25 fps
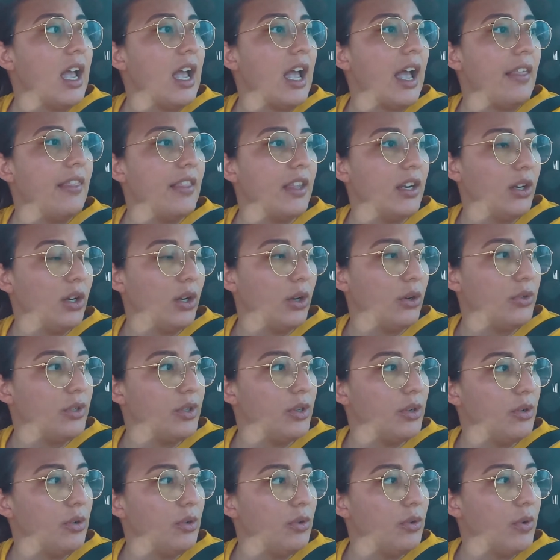and then go
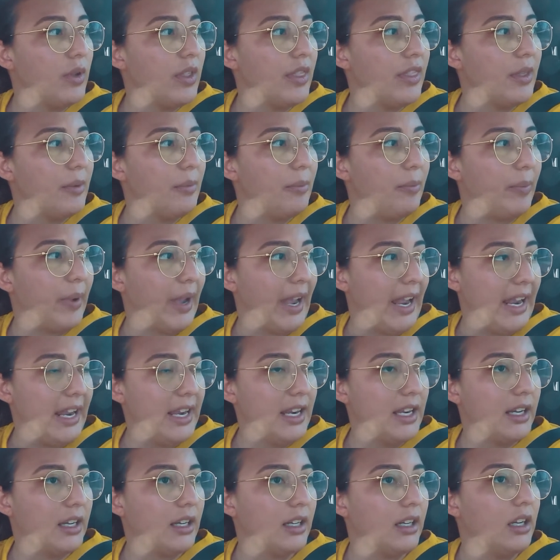to the
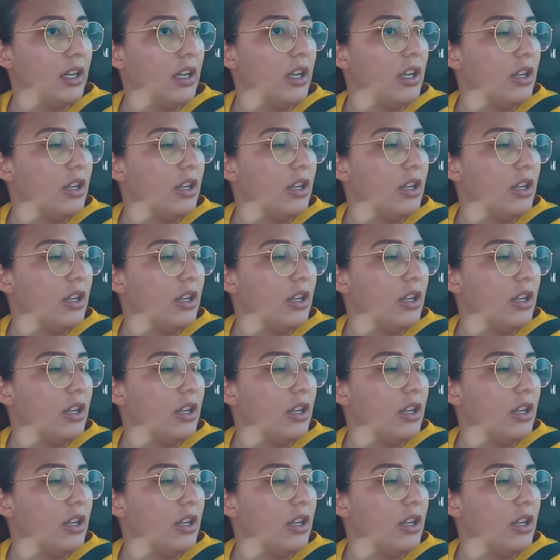bank